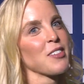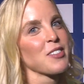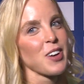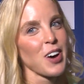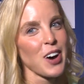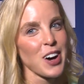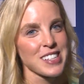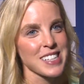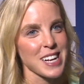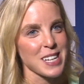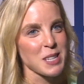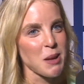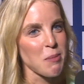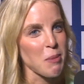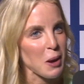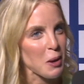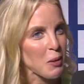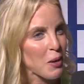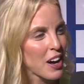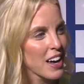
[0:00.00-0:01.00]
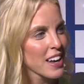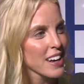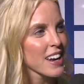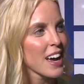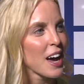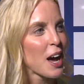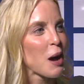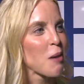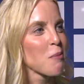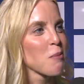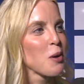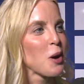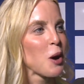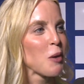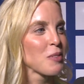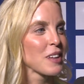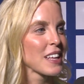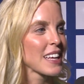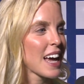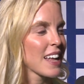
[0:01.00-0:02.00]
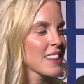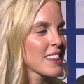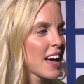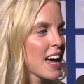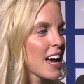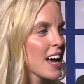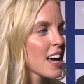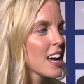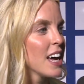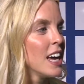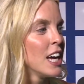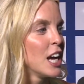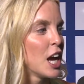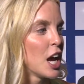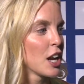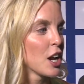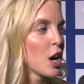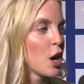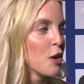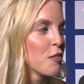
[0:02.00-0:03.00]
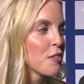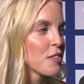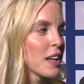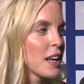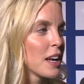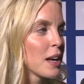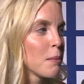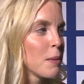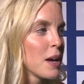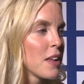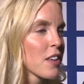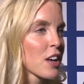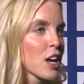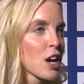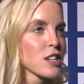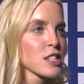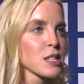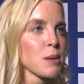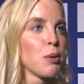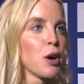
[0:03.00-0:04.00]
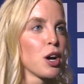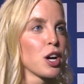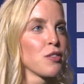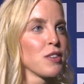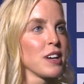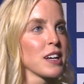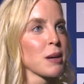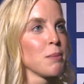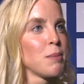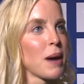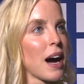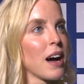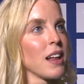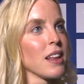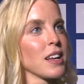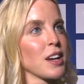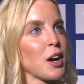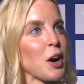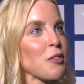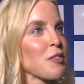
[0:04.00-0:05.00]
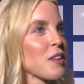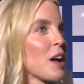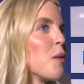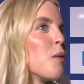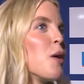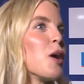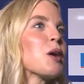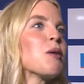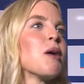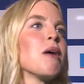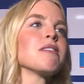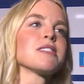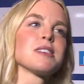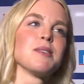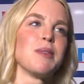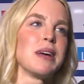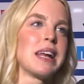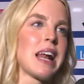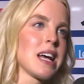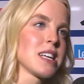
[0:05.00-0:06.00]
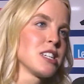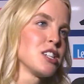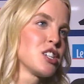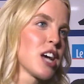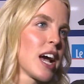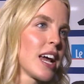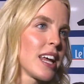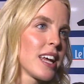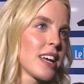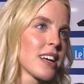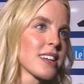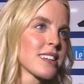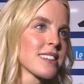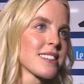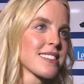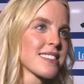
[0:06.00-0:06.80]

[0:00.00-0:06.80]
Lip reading: Of course, that's the big one. We'll hopefully get there, and hopefully me and the girls can put on a really good battle, and hopefully I'll walk away with something nice and shiny.